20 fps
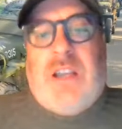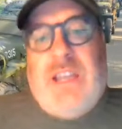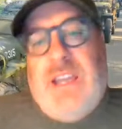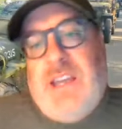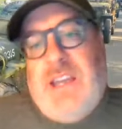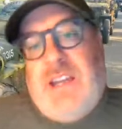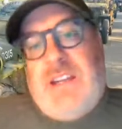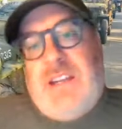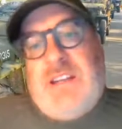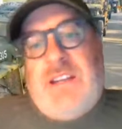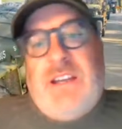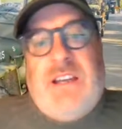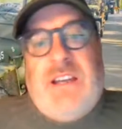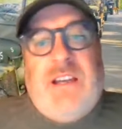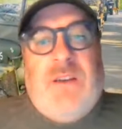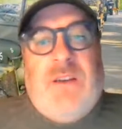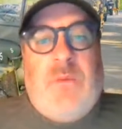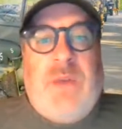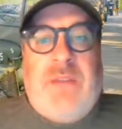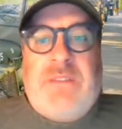And
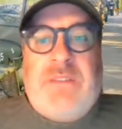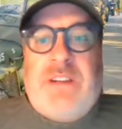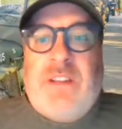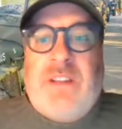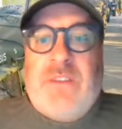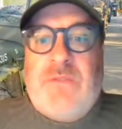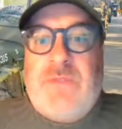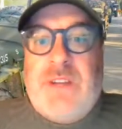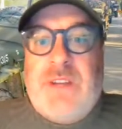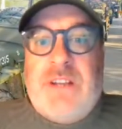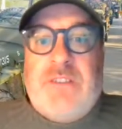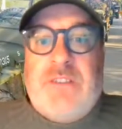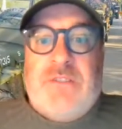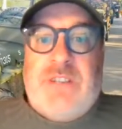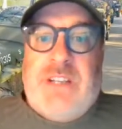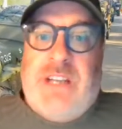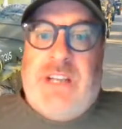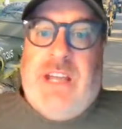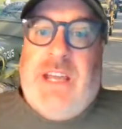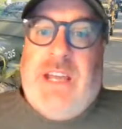we have another vendor
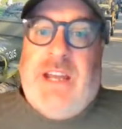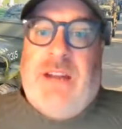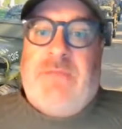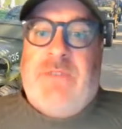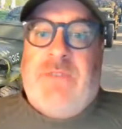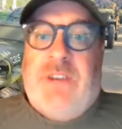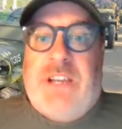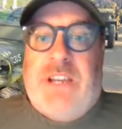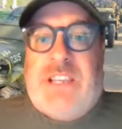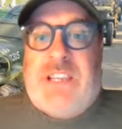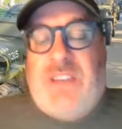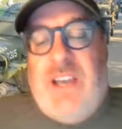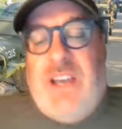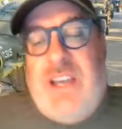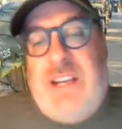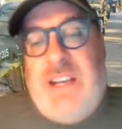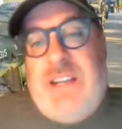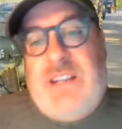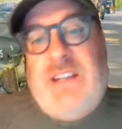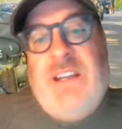today, and I'm very
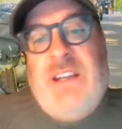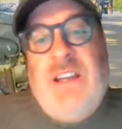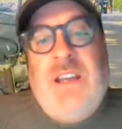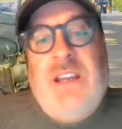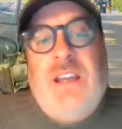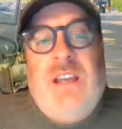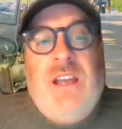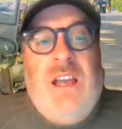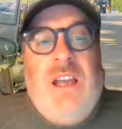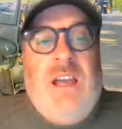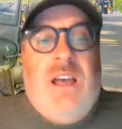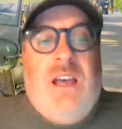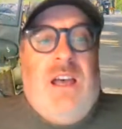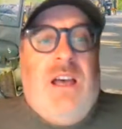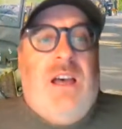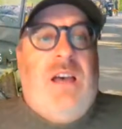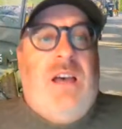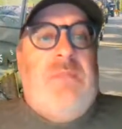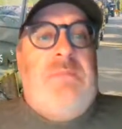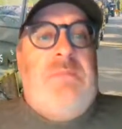excited
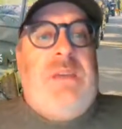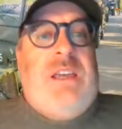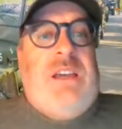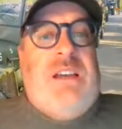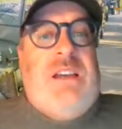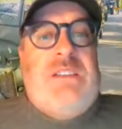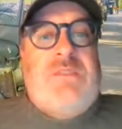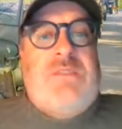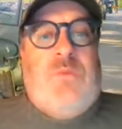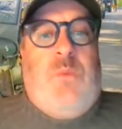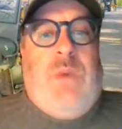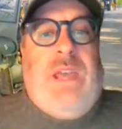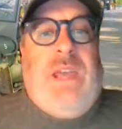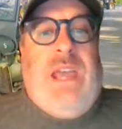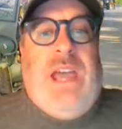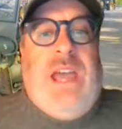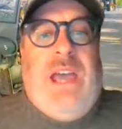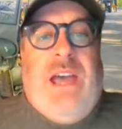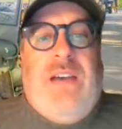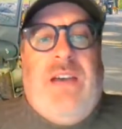because we
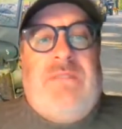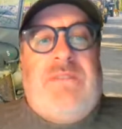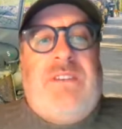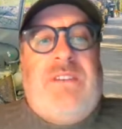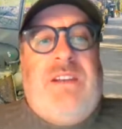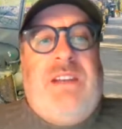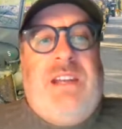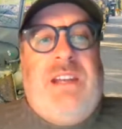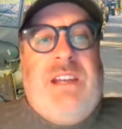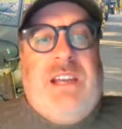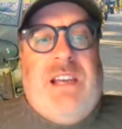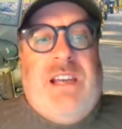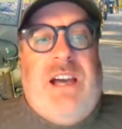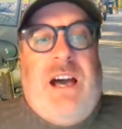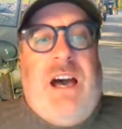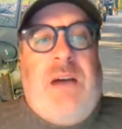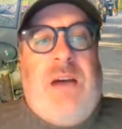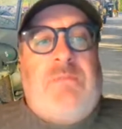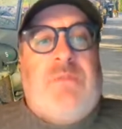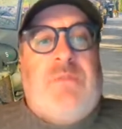have Nick
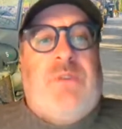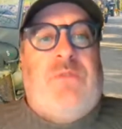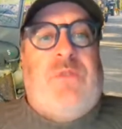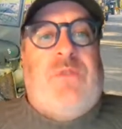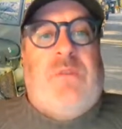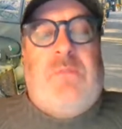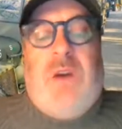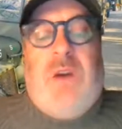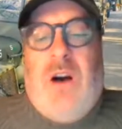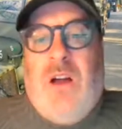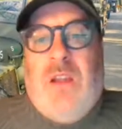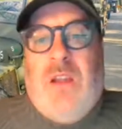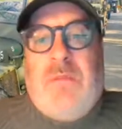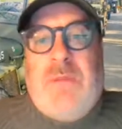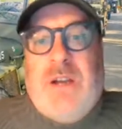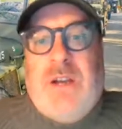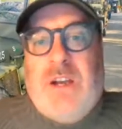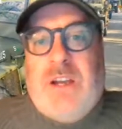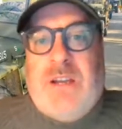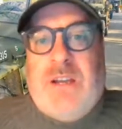Hopper from All
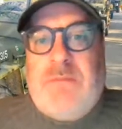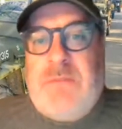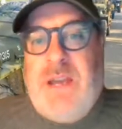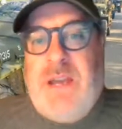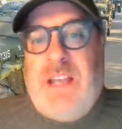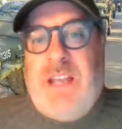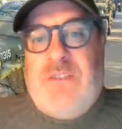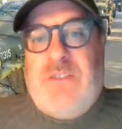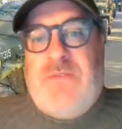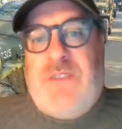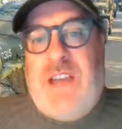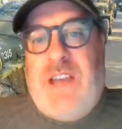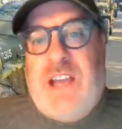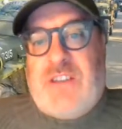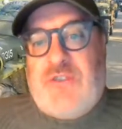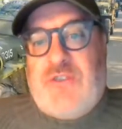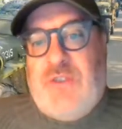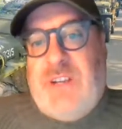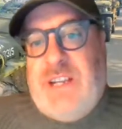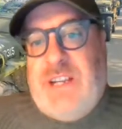American
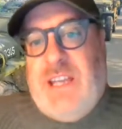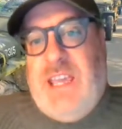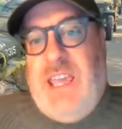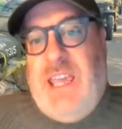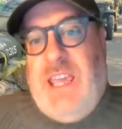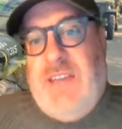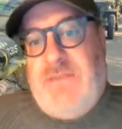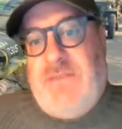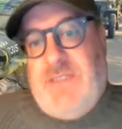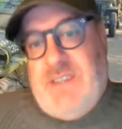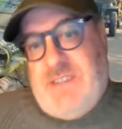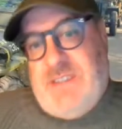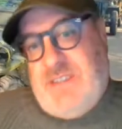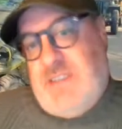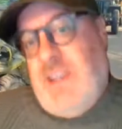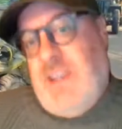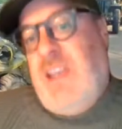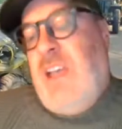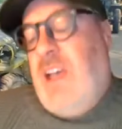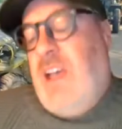Manufacturing and Canvas.
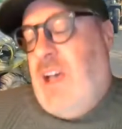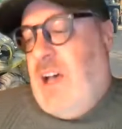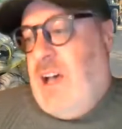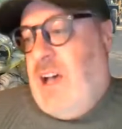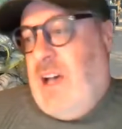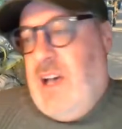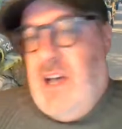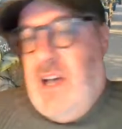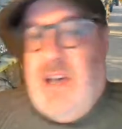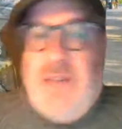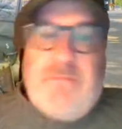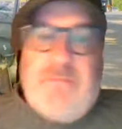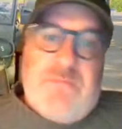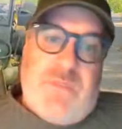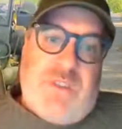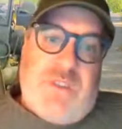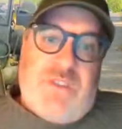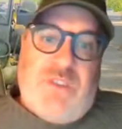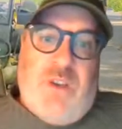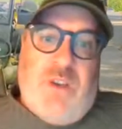
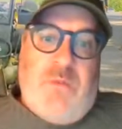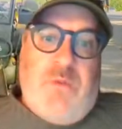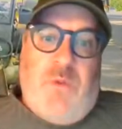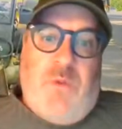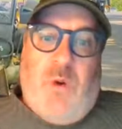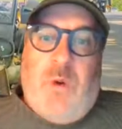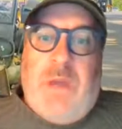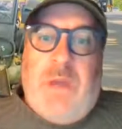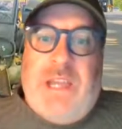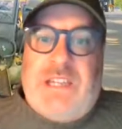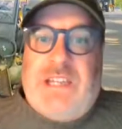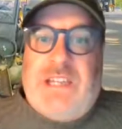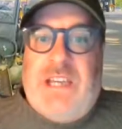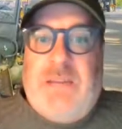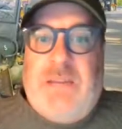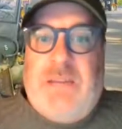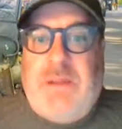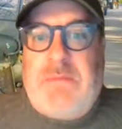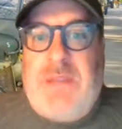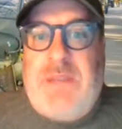So before we get to
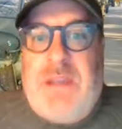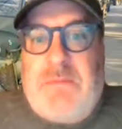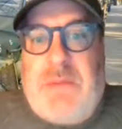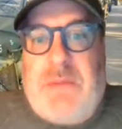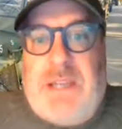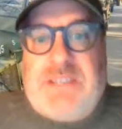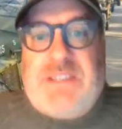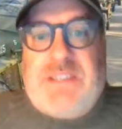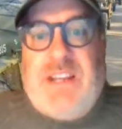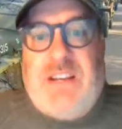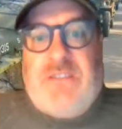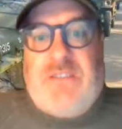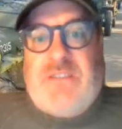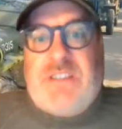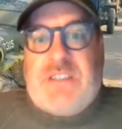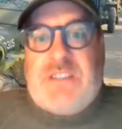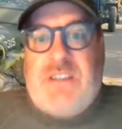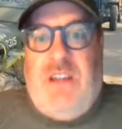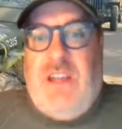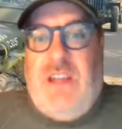him, let me give my standard
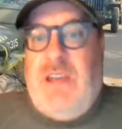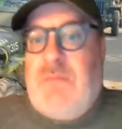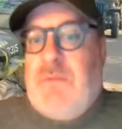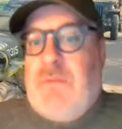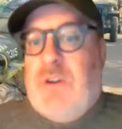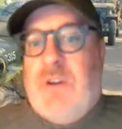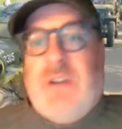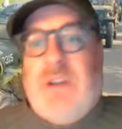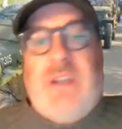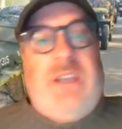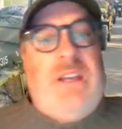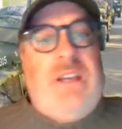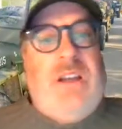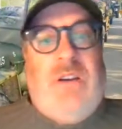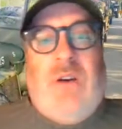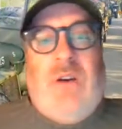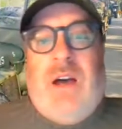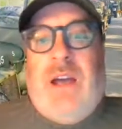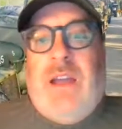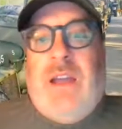disclaimer.
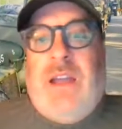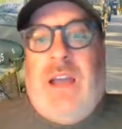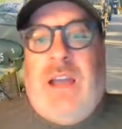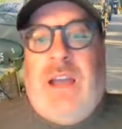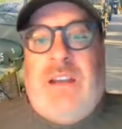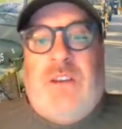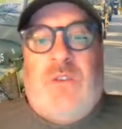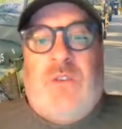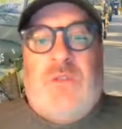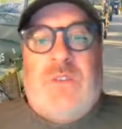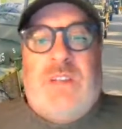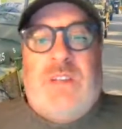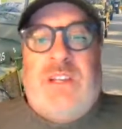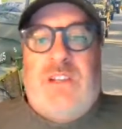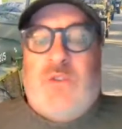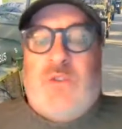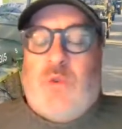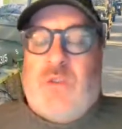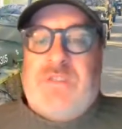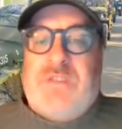I don't
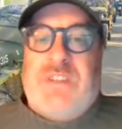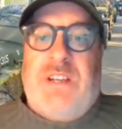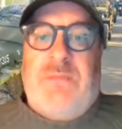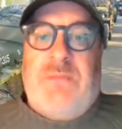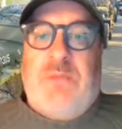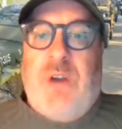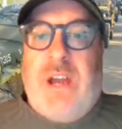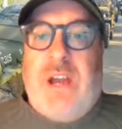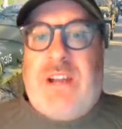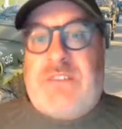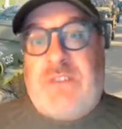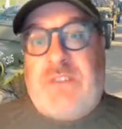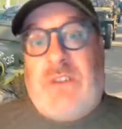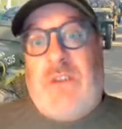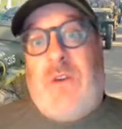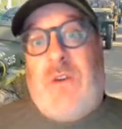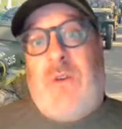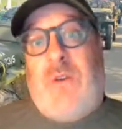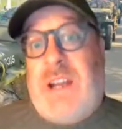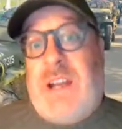endorse any products,
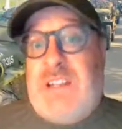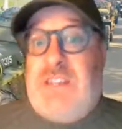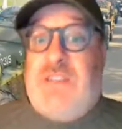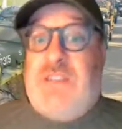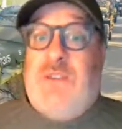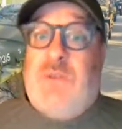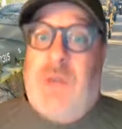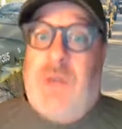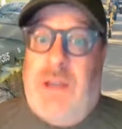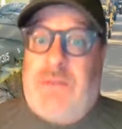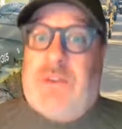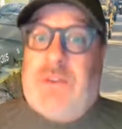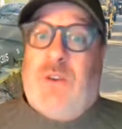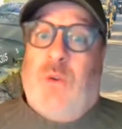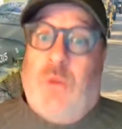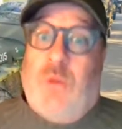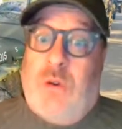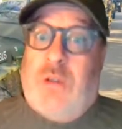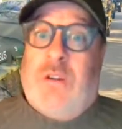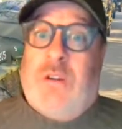although I do have an
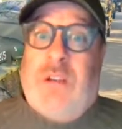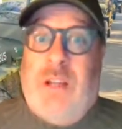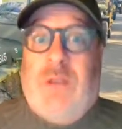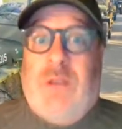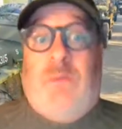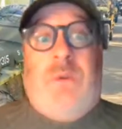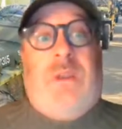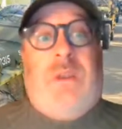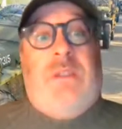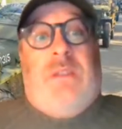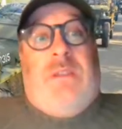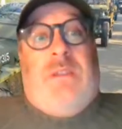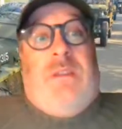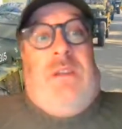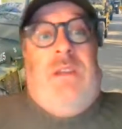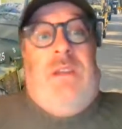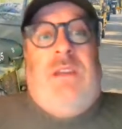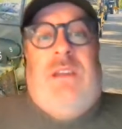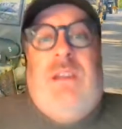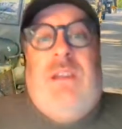order in with
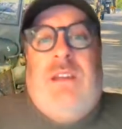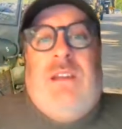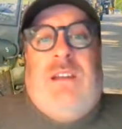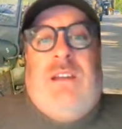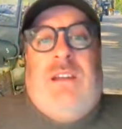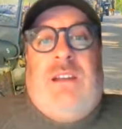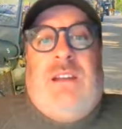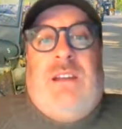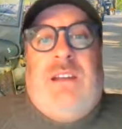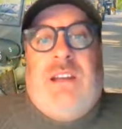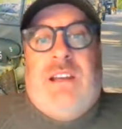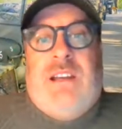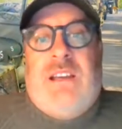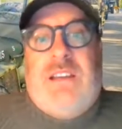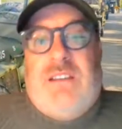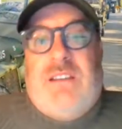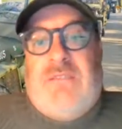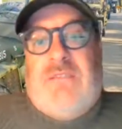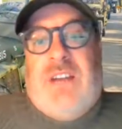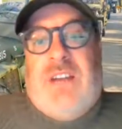Nick
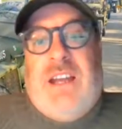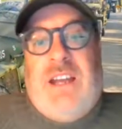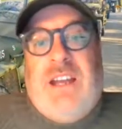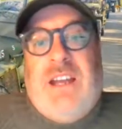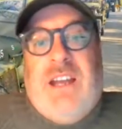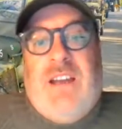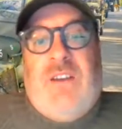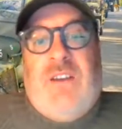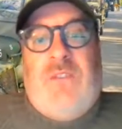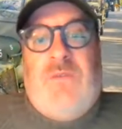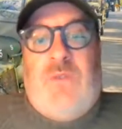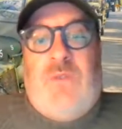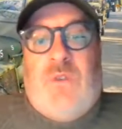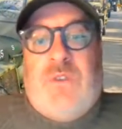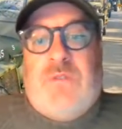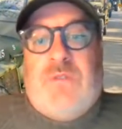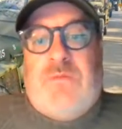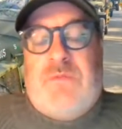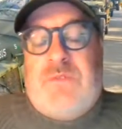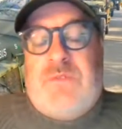right now
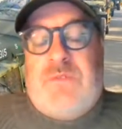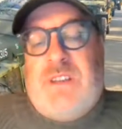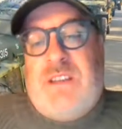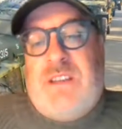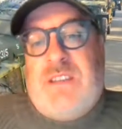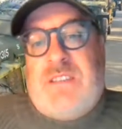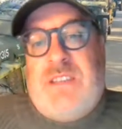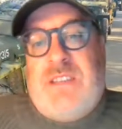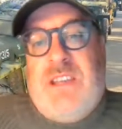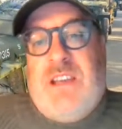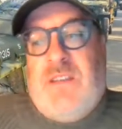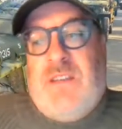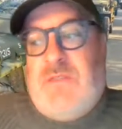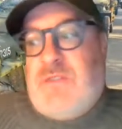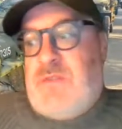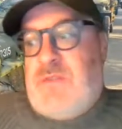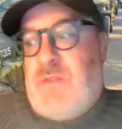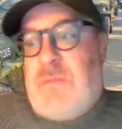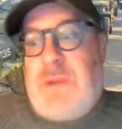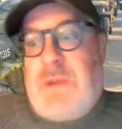for seat
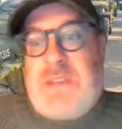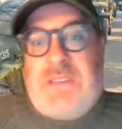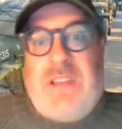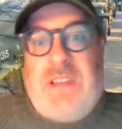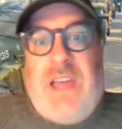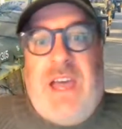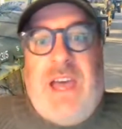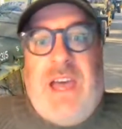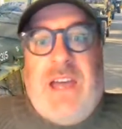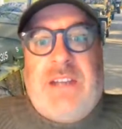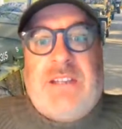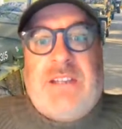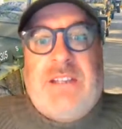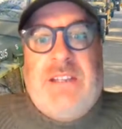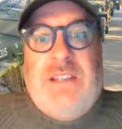covers for my slat.